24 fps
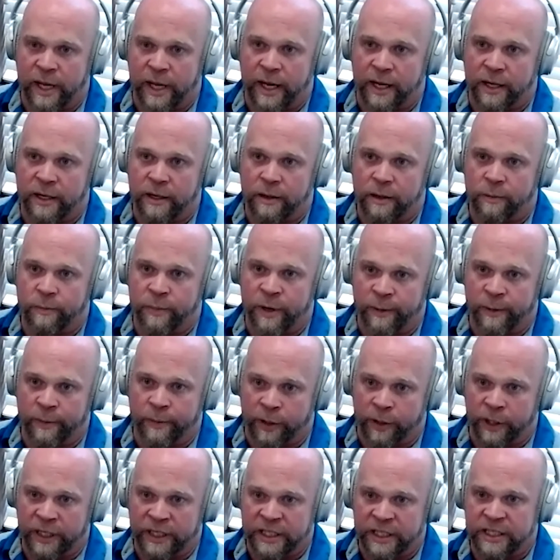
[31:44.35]
that
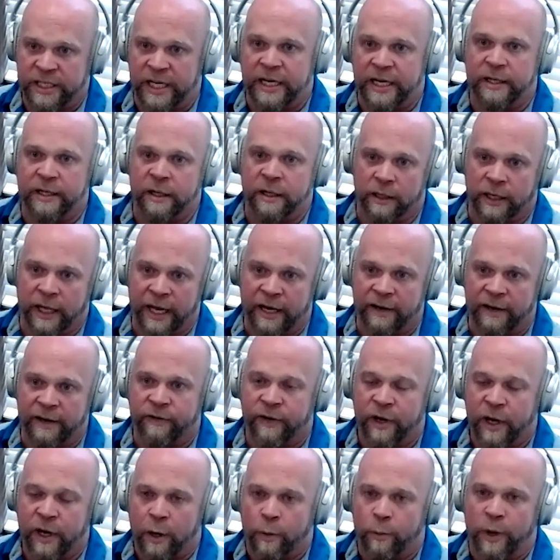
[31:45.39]
people are extending their
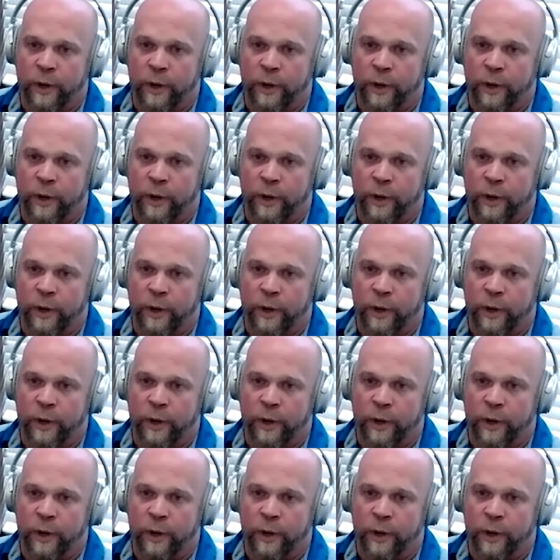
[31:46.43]
life